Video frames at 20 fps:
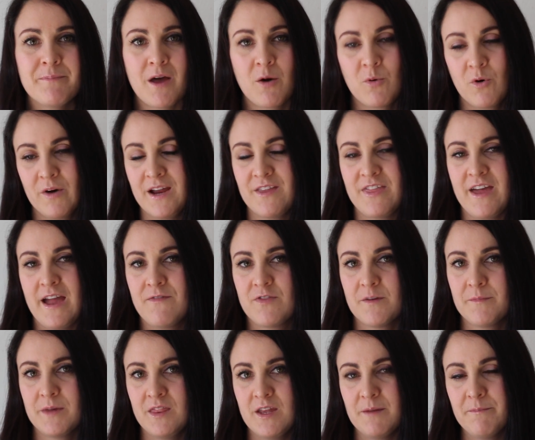They will either have
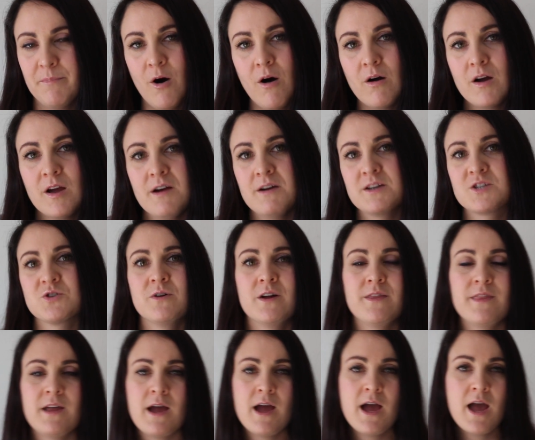them in their pocket or
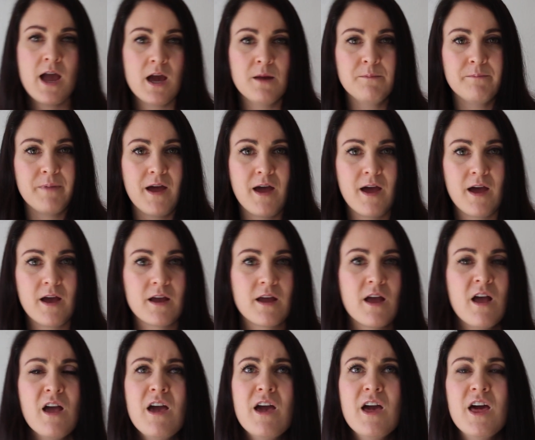in their
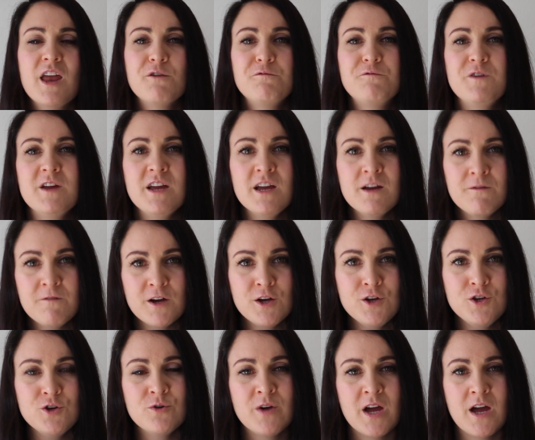handbag, and if ever
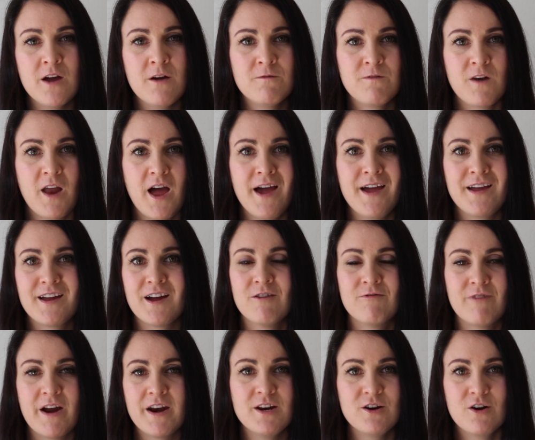you have like a
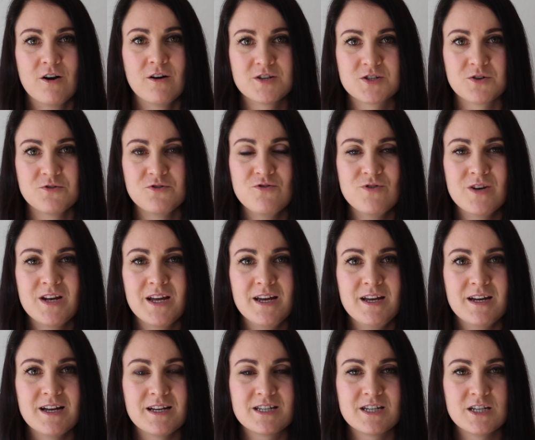runny nose or you
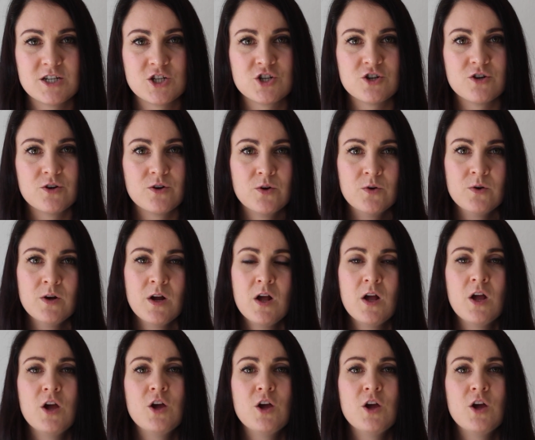need a tissue,